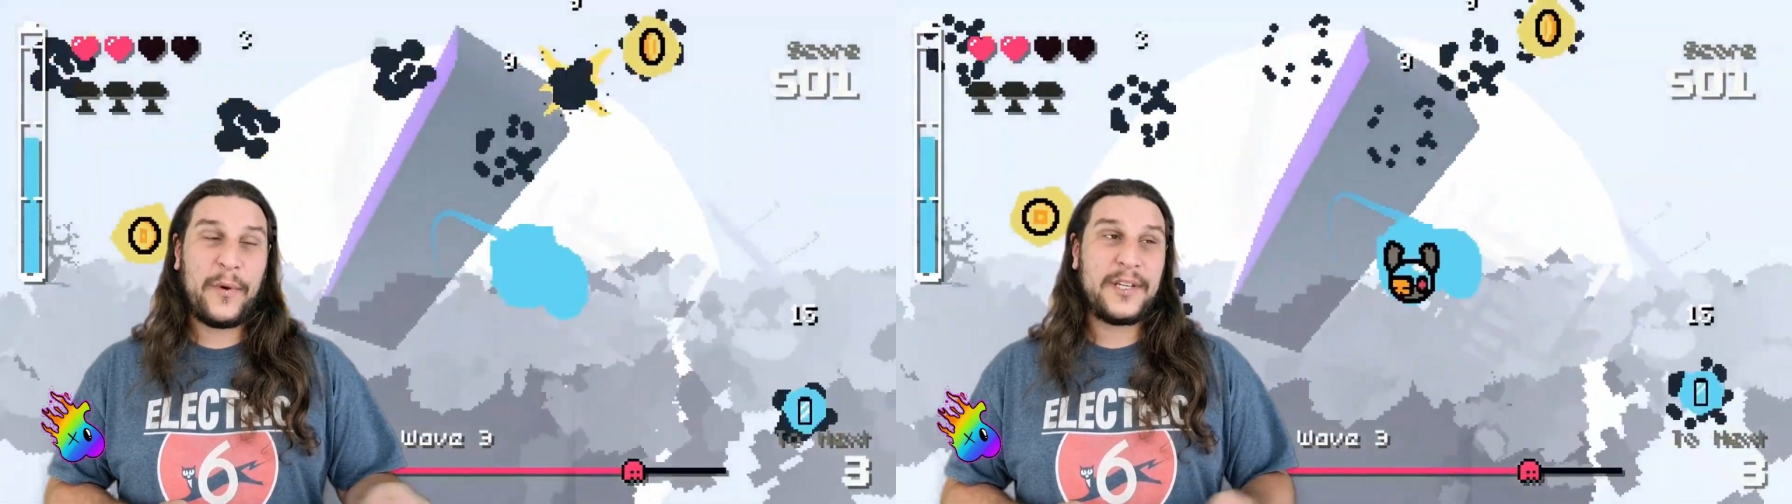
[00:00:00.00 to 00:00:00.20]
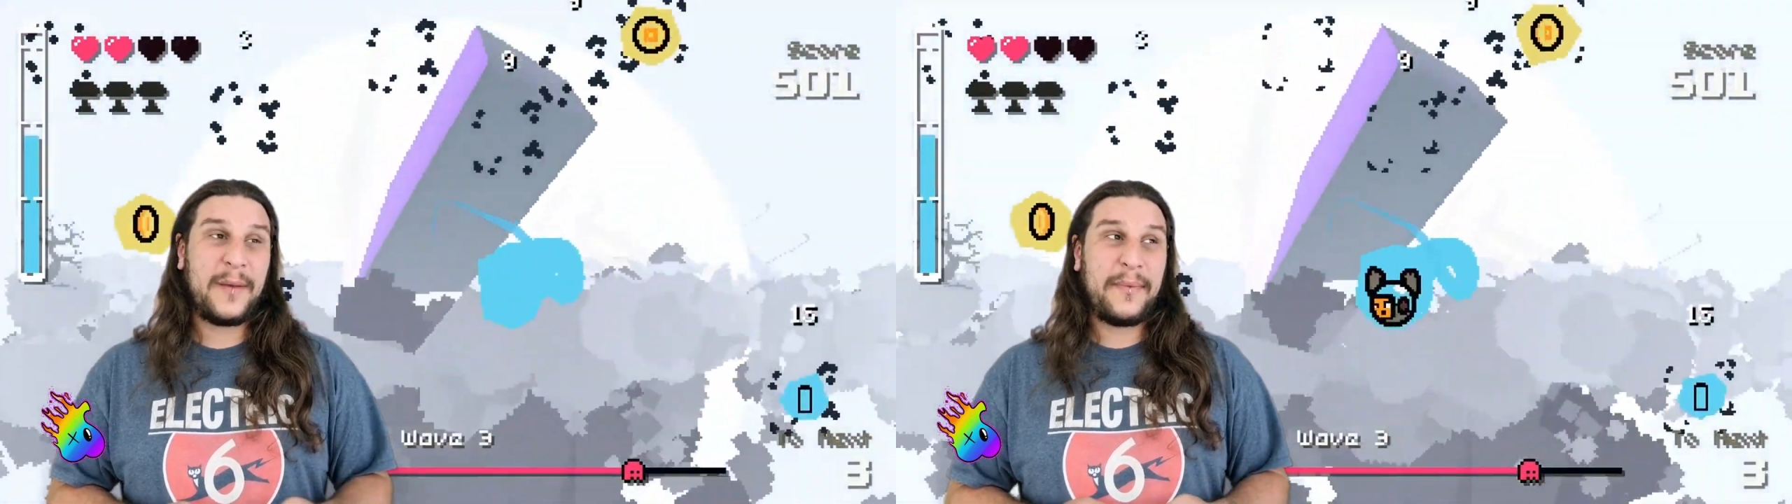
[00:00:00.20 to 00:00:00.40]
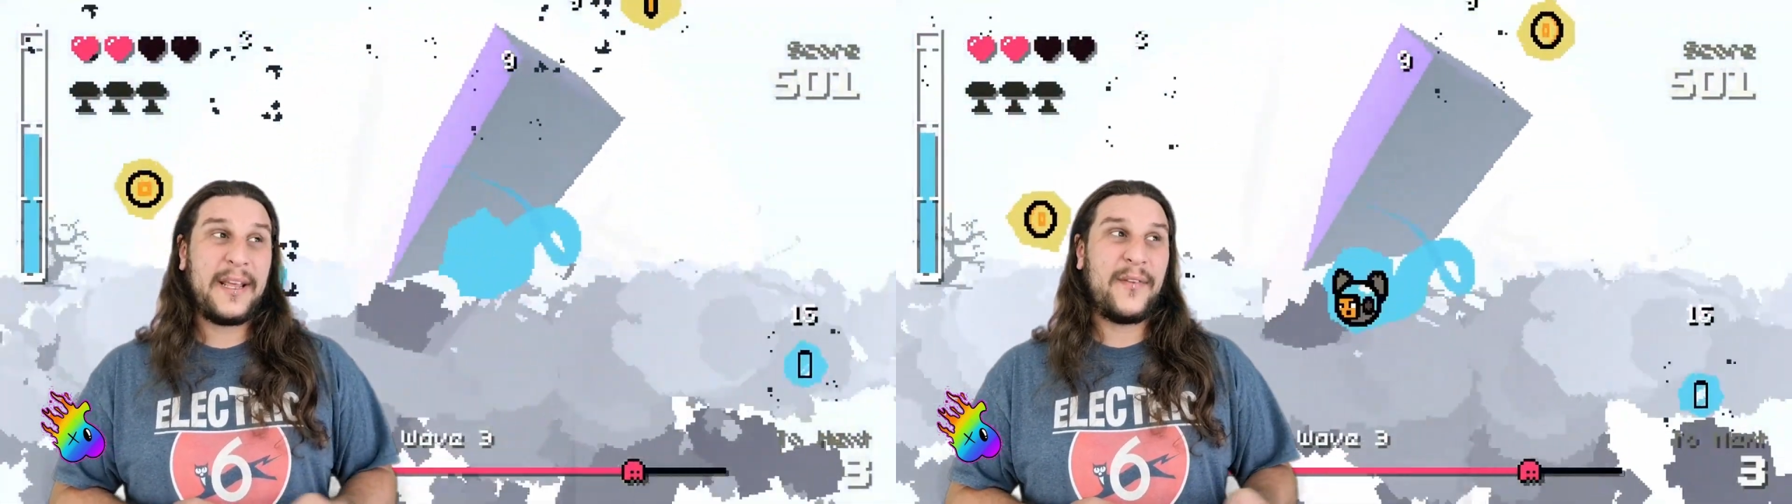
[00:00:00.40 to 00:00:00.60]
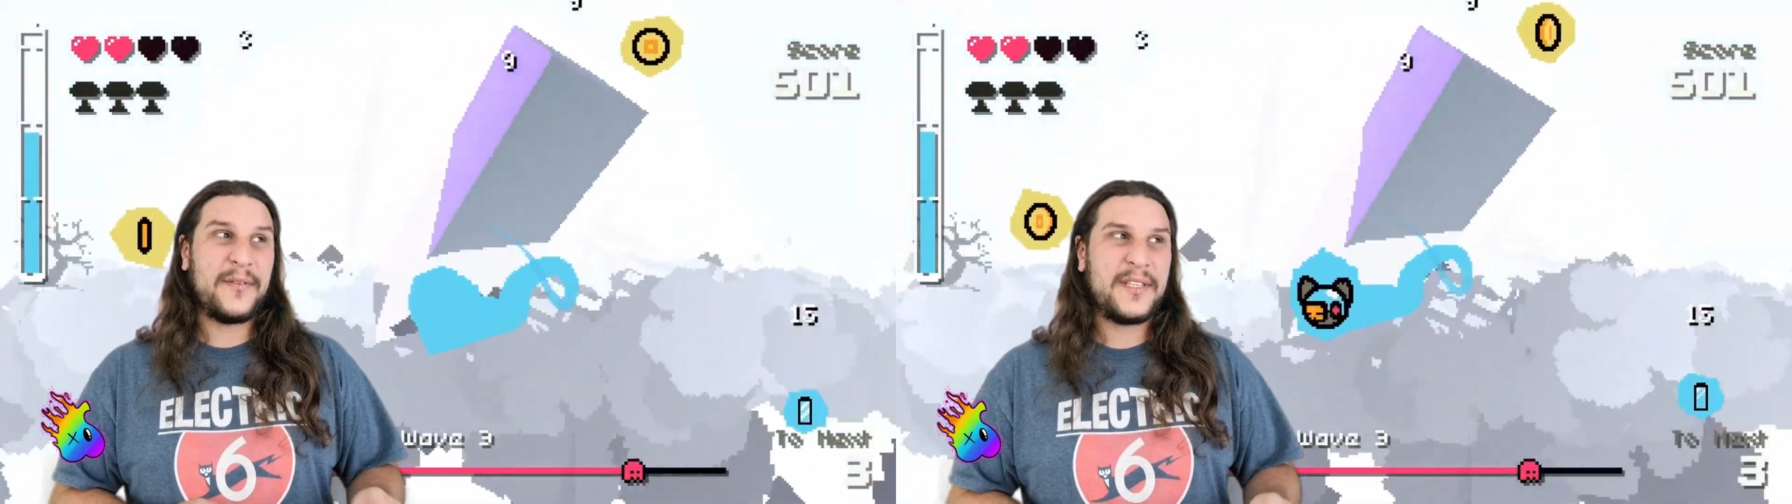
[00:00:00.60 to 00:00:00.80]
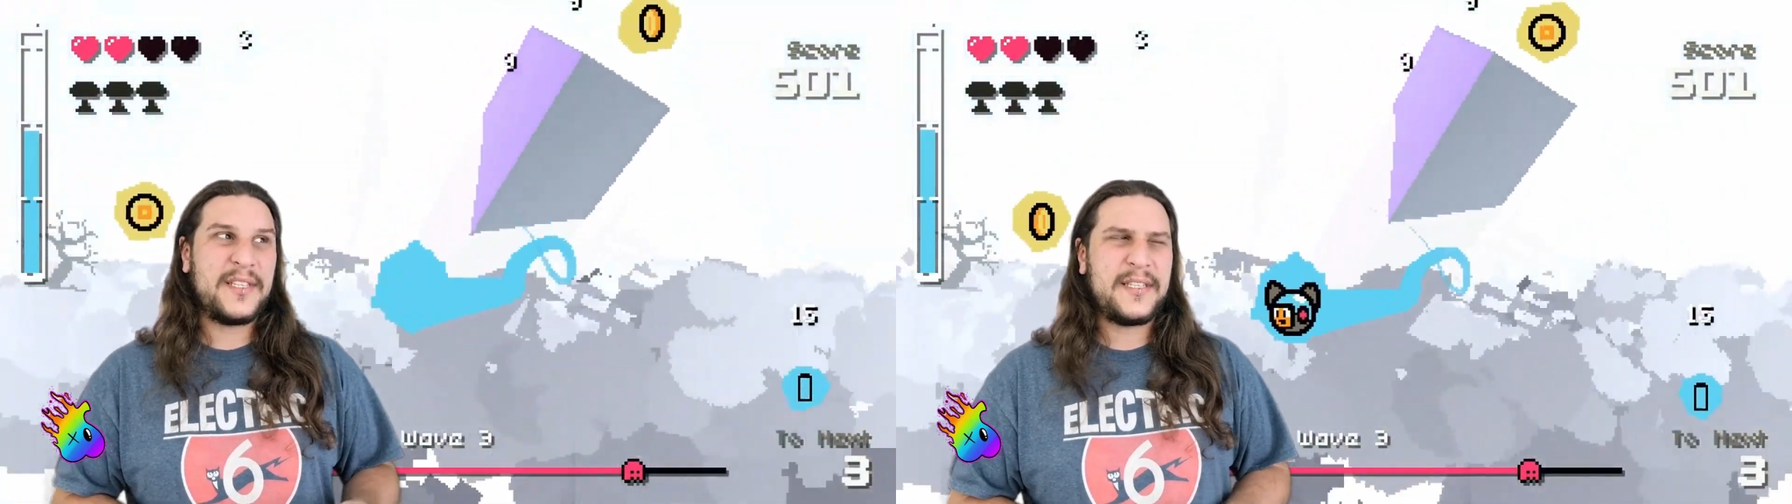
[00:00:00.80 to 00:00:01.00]
which I believe I
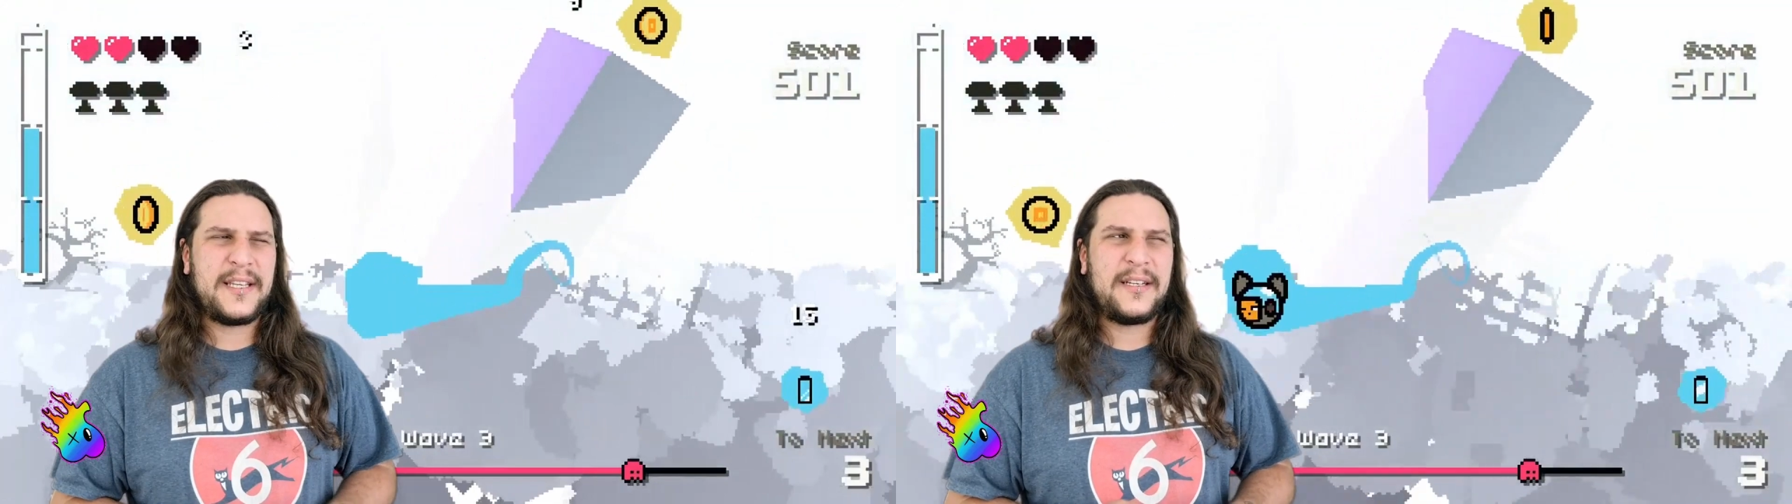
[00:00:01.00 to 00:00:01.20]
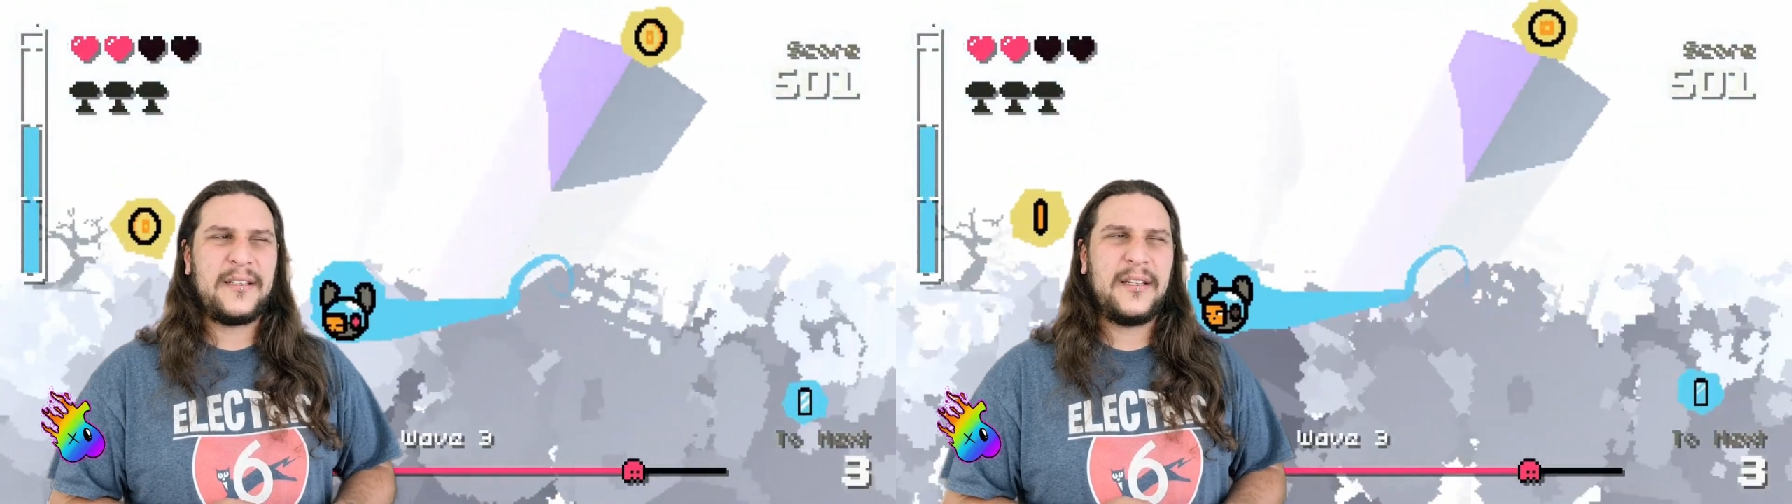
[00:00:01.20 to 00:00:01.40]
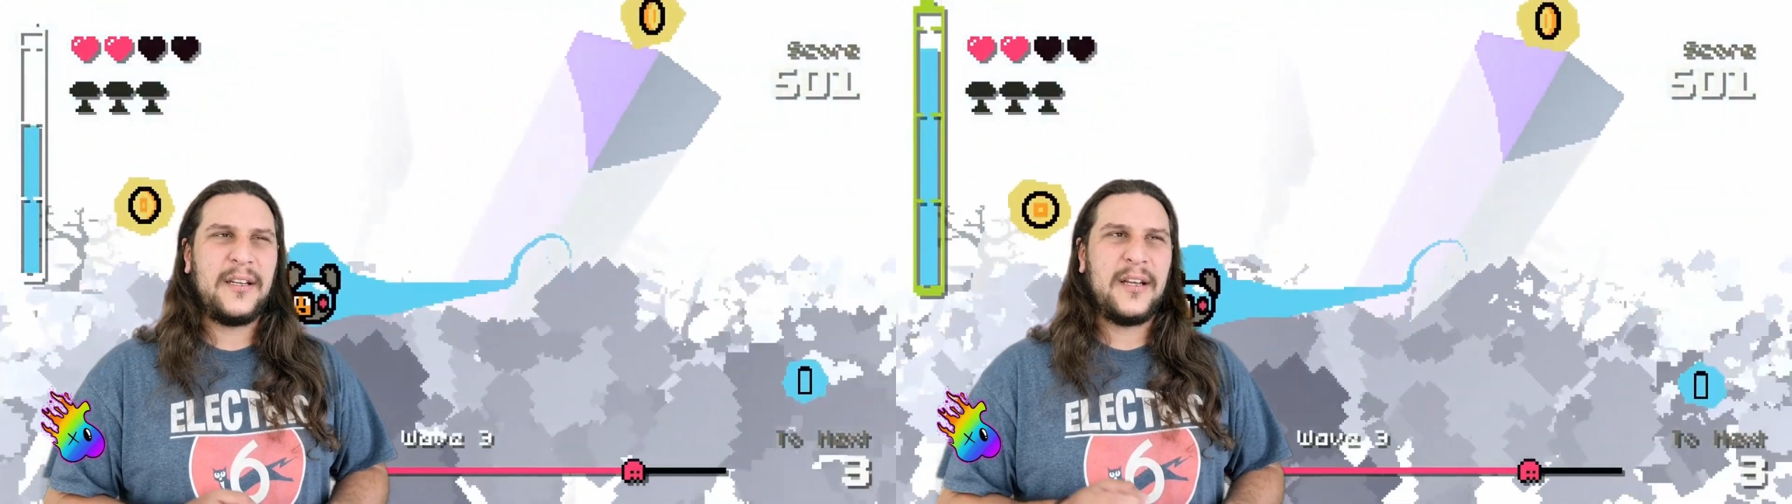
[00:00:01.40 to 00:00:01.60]
still